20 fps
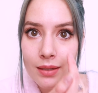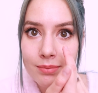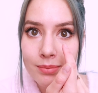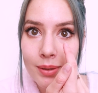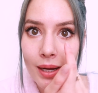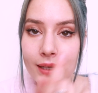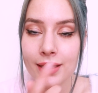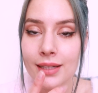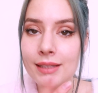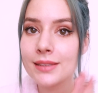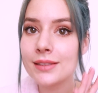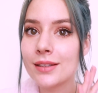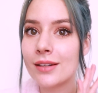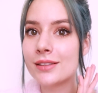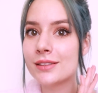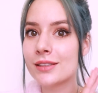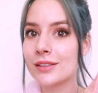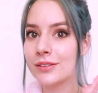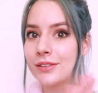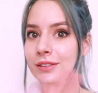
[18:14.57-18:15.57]
but it's
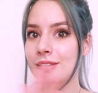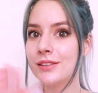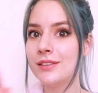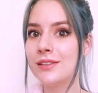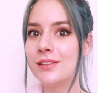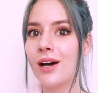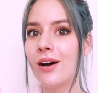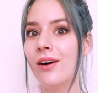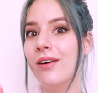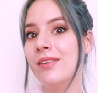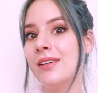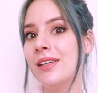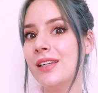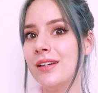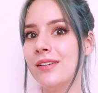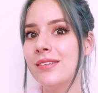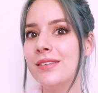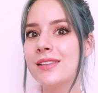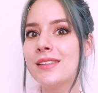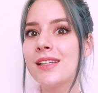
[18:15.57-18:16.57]
starting to look so
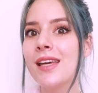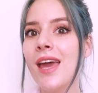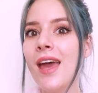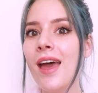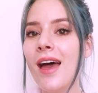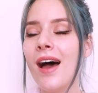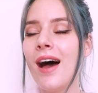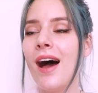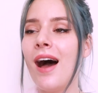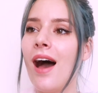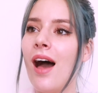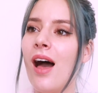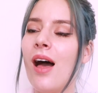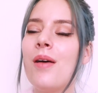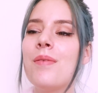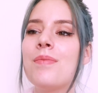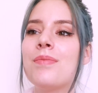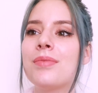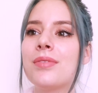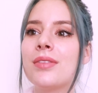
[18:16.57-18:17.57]
cute.
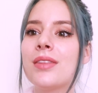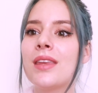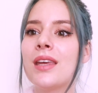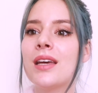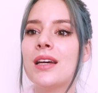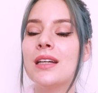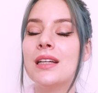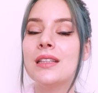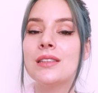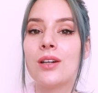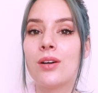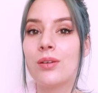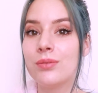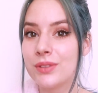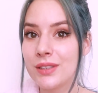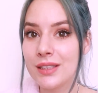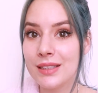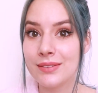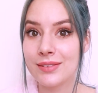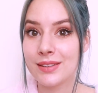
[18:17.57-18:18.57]
And so I'm
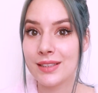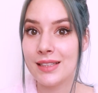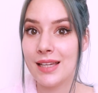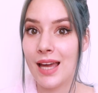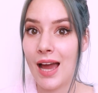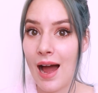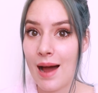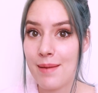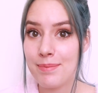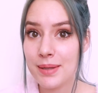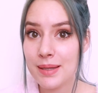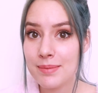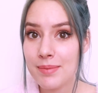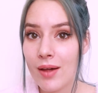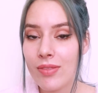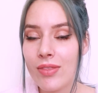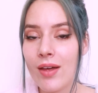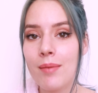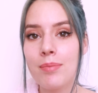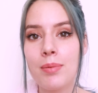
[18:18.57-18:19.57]
really, really happy
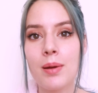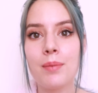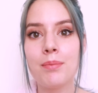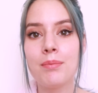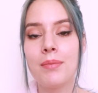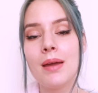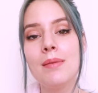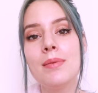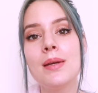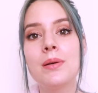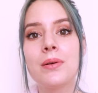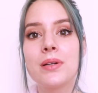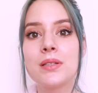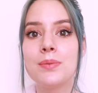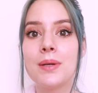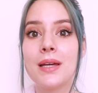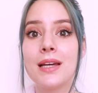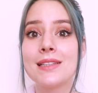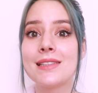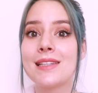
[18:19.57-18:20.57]
about that. But maybe it was
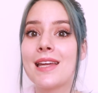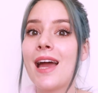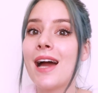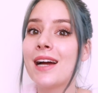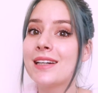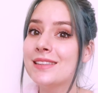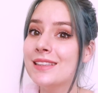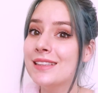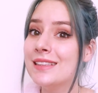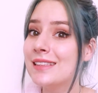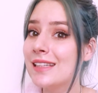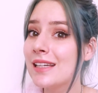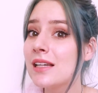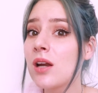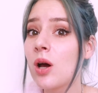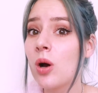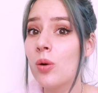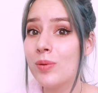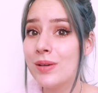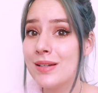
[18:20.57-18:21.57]
because they actually did
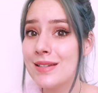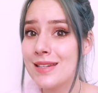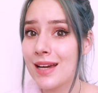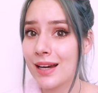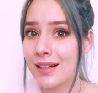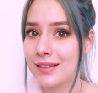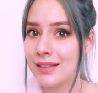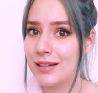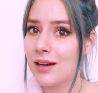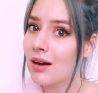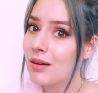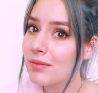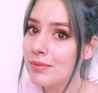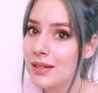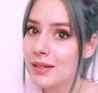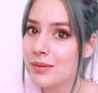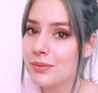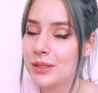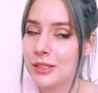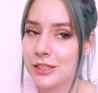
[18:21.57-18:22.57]
an open technique on
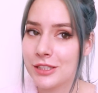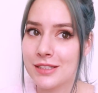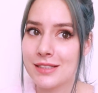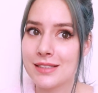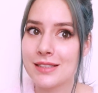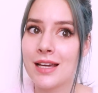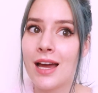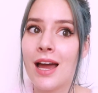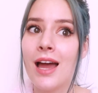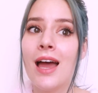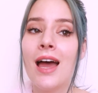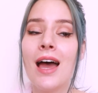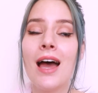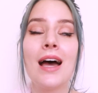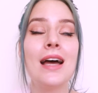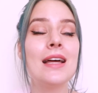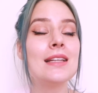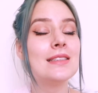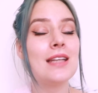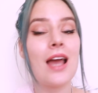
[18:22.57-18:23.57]
me, which is
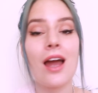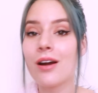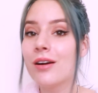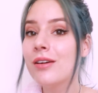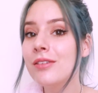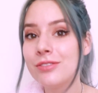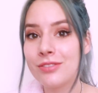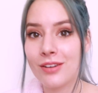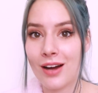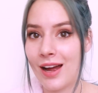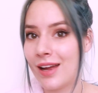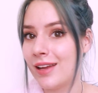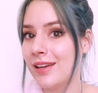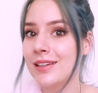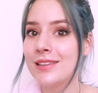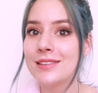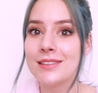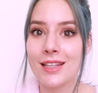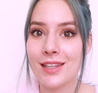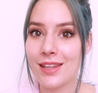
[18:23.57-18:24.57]

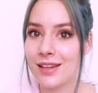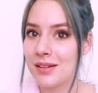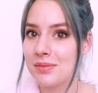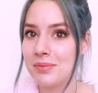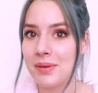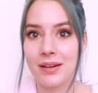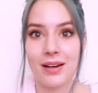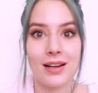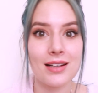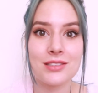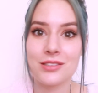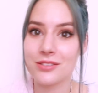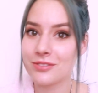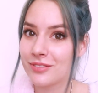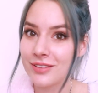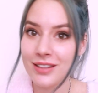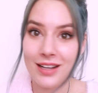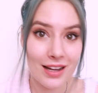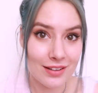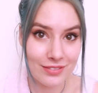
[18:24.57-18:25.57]
terrifying to think about. I don't
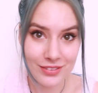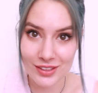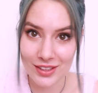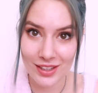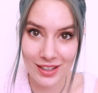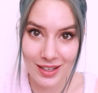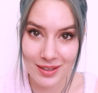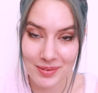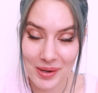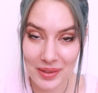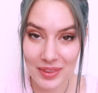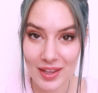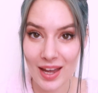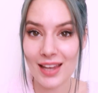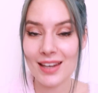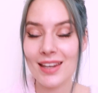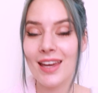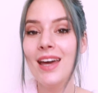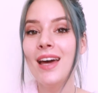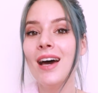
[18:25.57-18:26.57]
want to ever think about
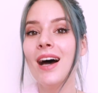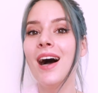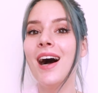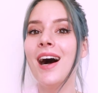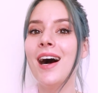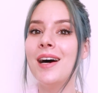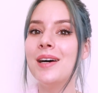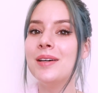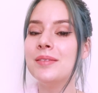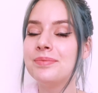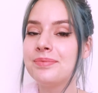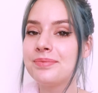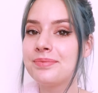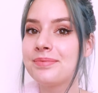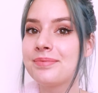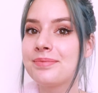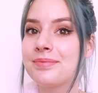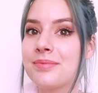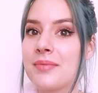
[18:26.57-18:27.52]
that.